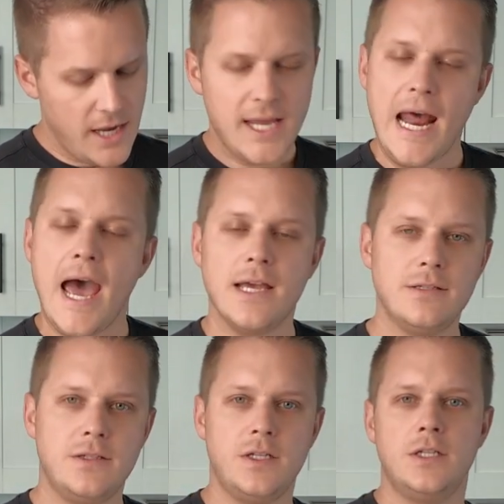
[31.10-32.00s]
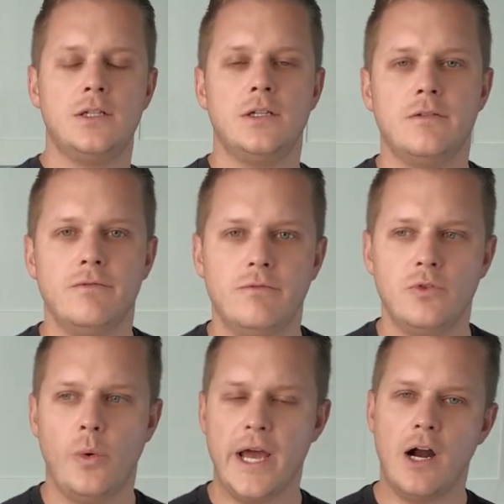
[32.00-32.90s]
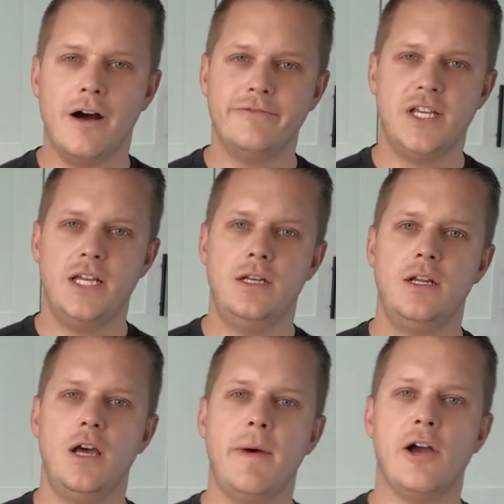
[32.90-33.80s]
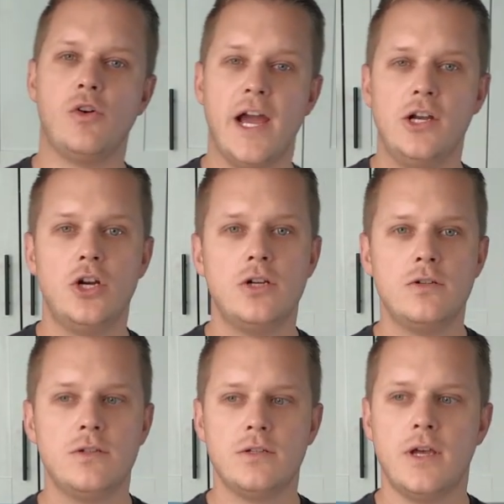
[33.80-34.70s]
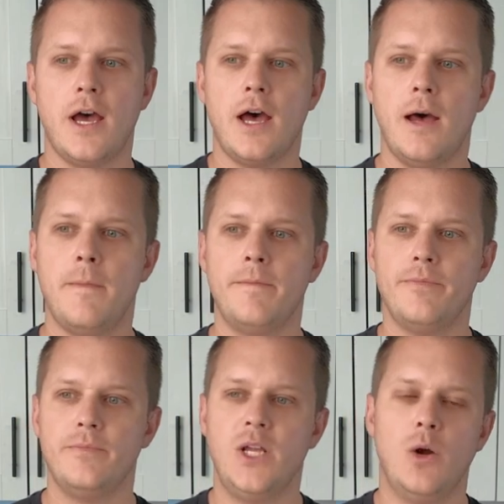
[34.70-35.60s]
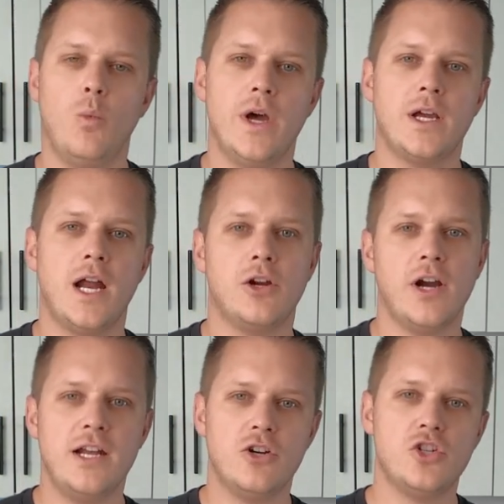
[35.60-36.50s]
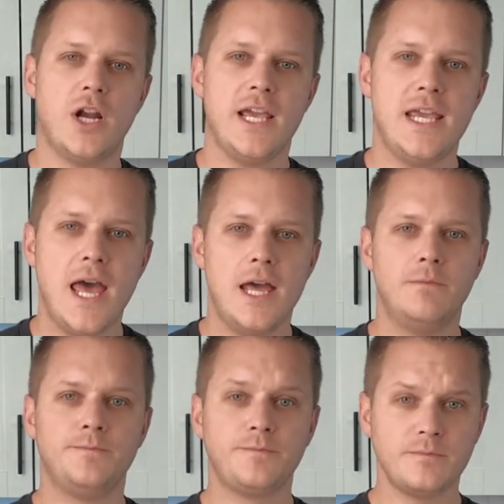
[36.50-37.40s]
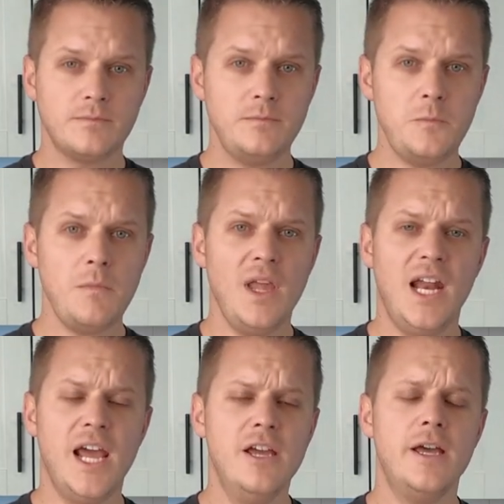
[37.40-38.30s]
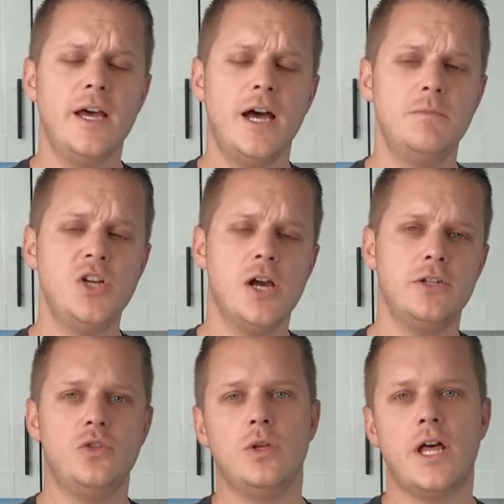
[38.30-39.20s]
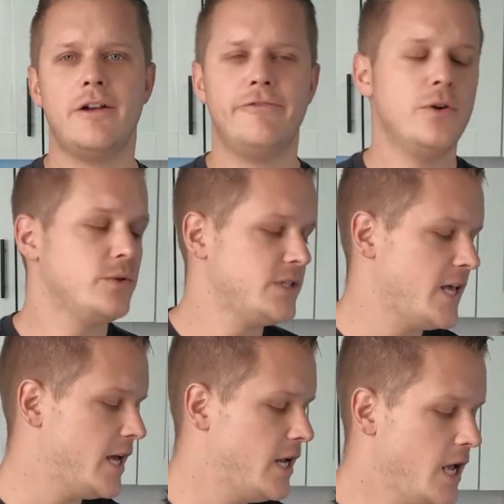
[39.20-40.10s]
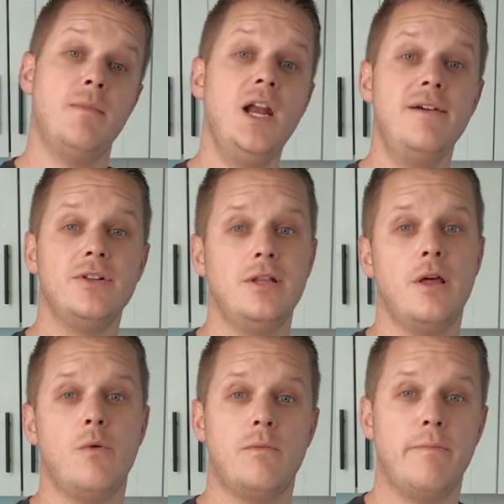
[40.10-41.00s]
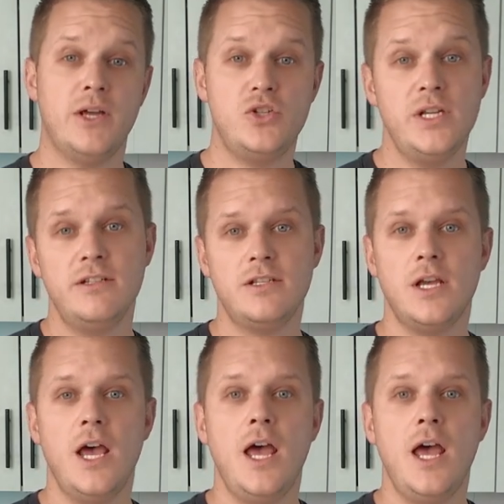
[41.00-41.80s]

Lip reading: get asked quite often about grinders, you know, what kind of grinder should I get? And I'm talking to a lot of folks that they might have a lower budget